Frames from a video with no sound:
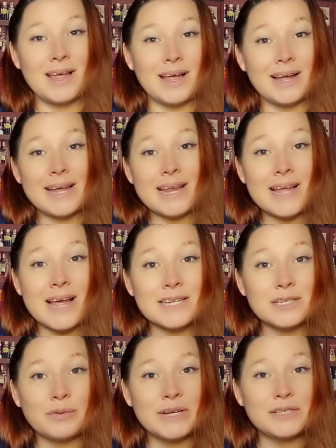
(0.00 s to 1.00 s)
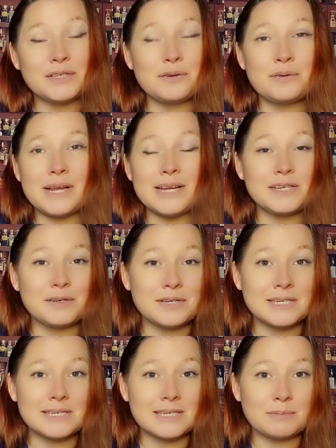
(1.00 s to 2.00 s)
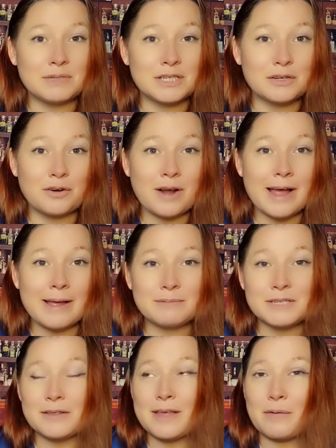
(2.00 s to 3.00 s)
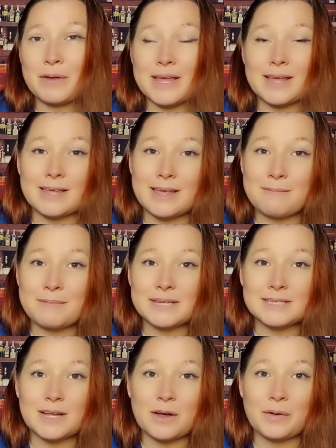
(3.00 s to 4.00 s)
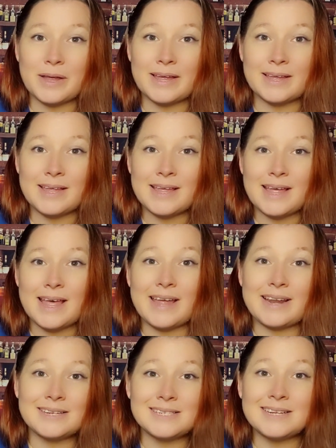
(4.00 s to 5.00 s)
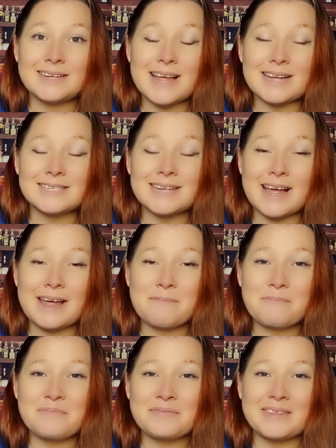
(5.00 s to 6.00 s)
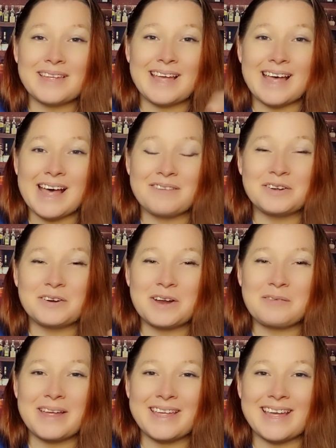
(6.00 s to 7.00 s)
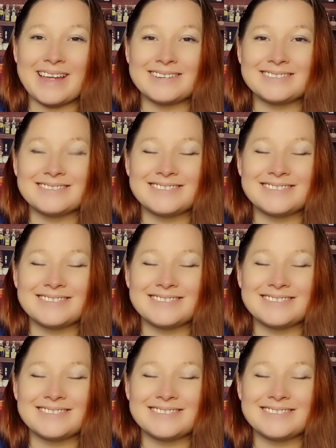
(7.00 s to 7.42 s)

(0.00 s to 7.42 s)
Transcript: Again, guys, we do need you to subscribe so that we can keep this going. And until next time, have a great weekend.